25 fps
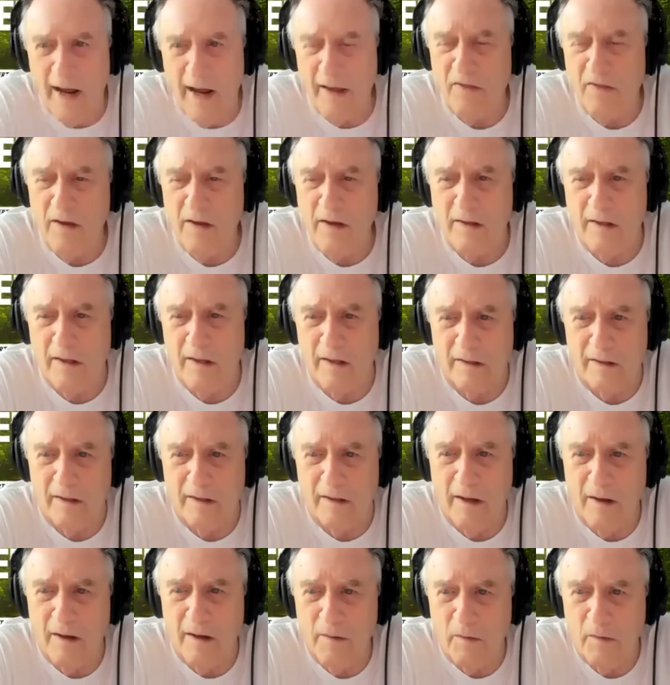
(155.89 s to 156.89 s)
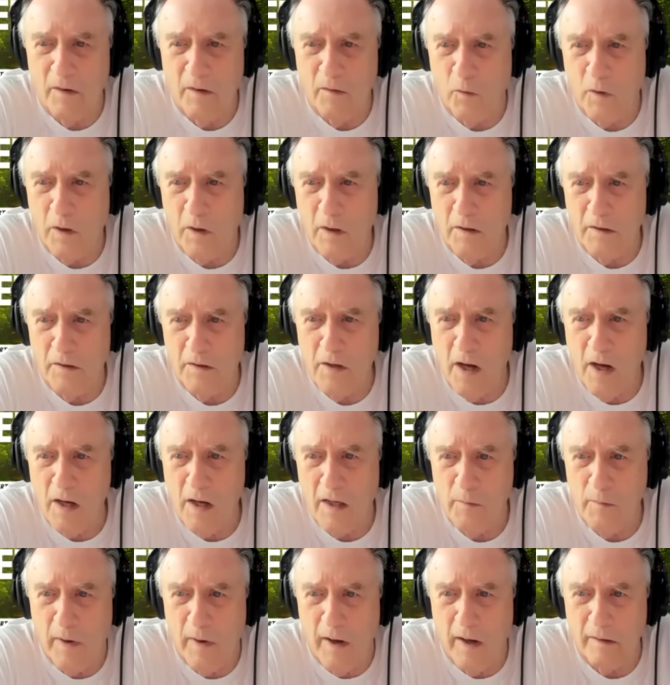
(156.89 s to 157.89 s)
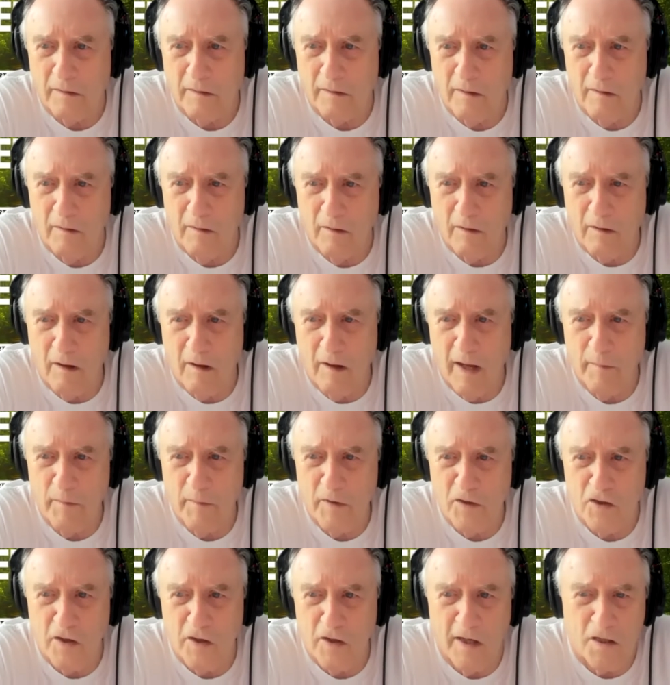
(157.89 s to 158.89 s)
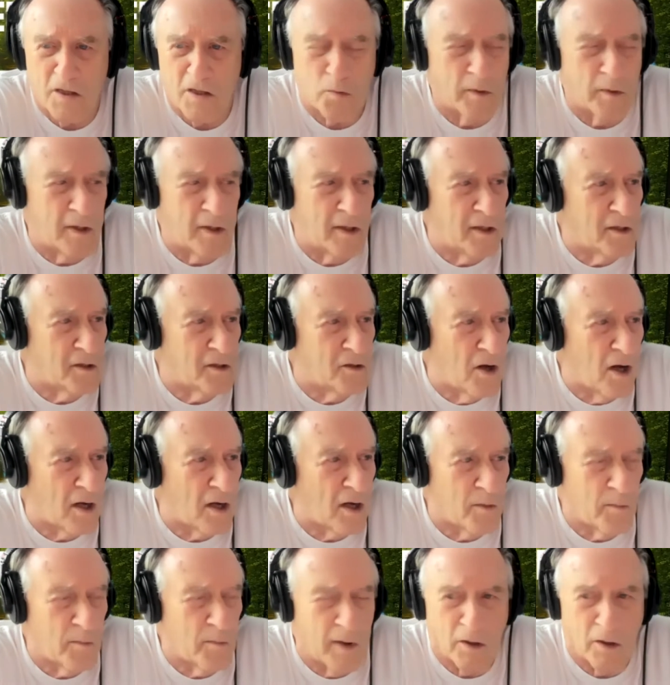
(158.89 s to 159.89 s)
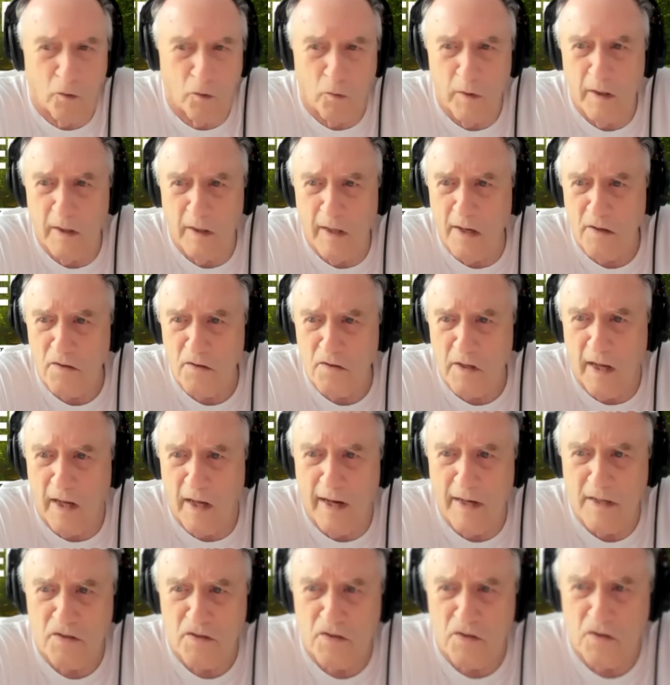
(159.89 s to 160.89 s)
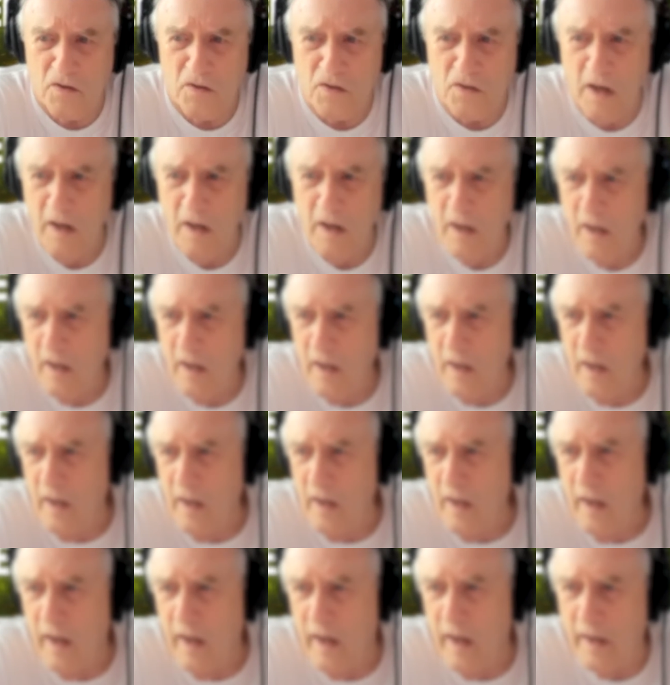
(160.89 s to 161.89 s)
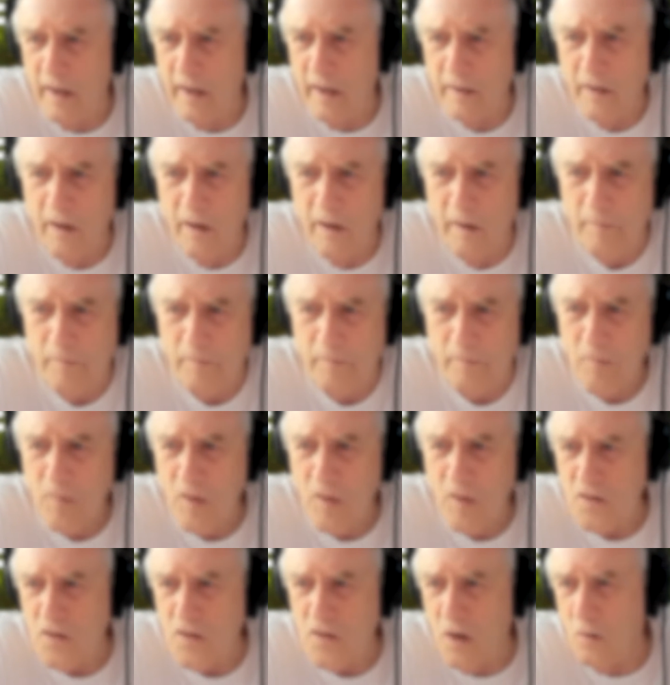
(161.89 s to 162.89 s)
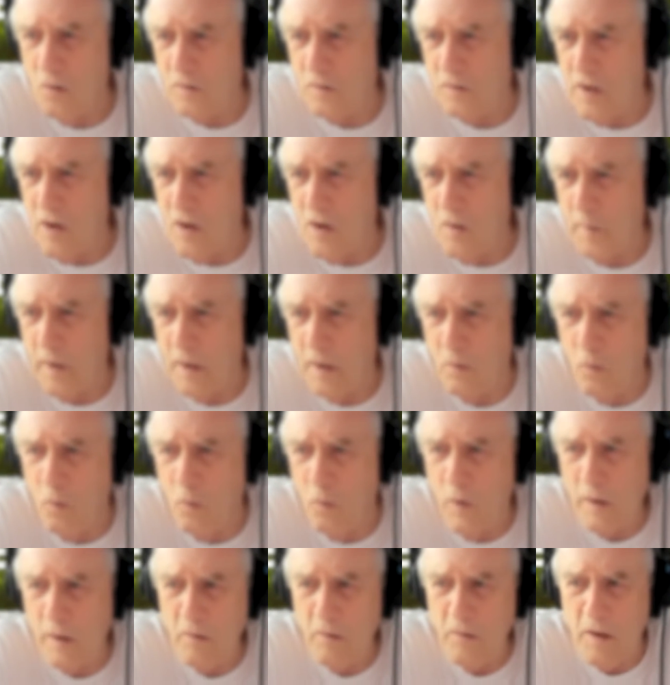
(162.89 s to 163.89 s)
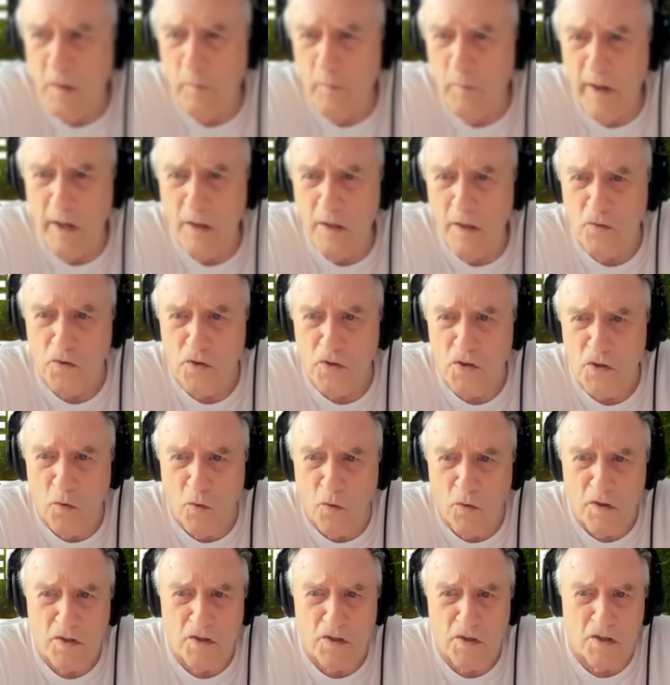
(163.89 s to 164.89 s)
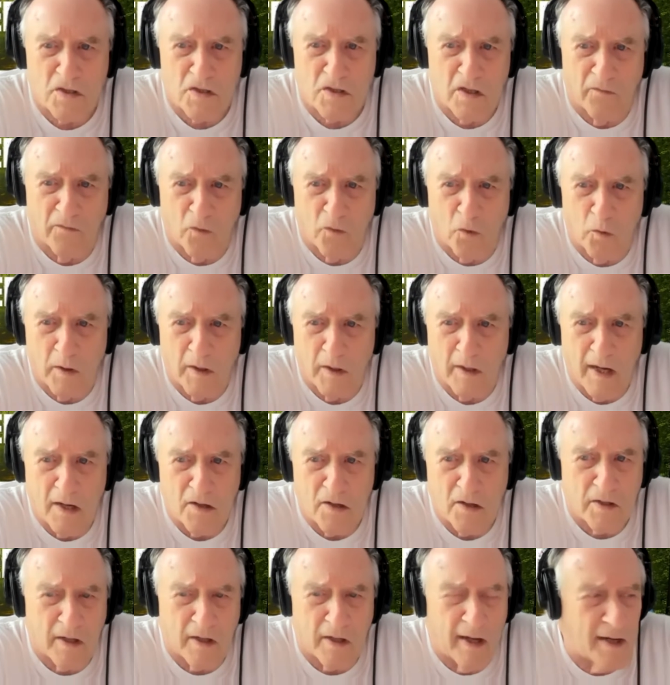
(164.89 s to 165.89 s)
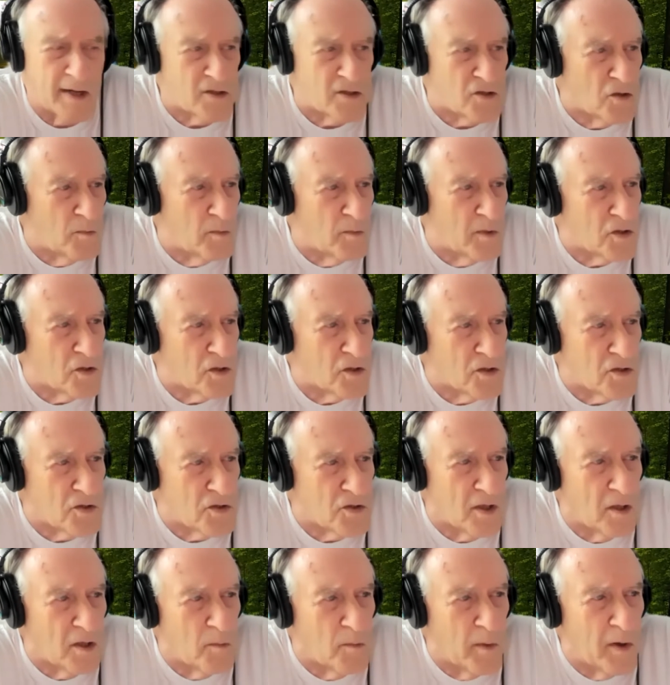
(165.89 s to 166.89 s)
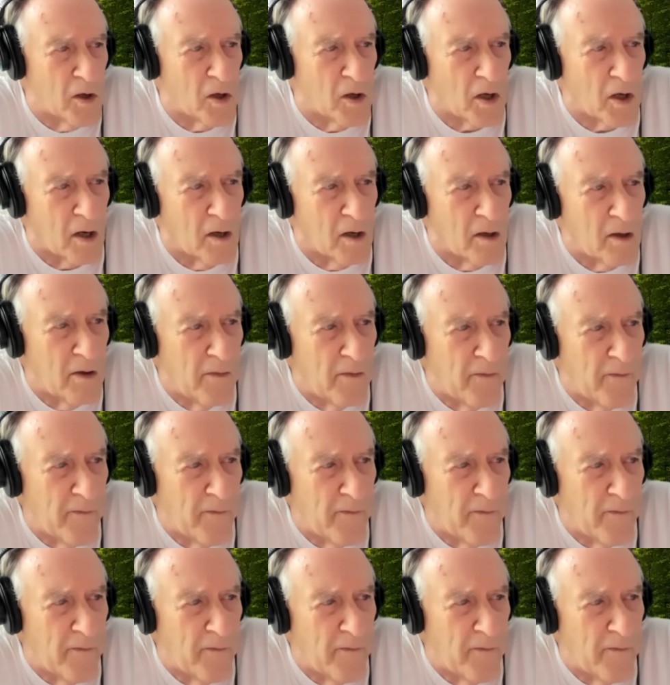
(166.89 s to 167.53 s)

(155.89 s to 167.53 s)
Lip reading: I think that we're going to talk about climate change. We need to talk about greenhouse gases. And so tell me, what are the major sources of greenhouse gas emissions in America?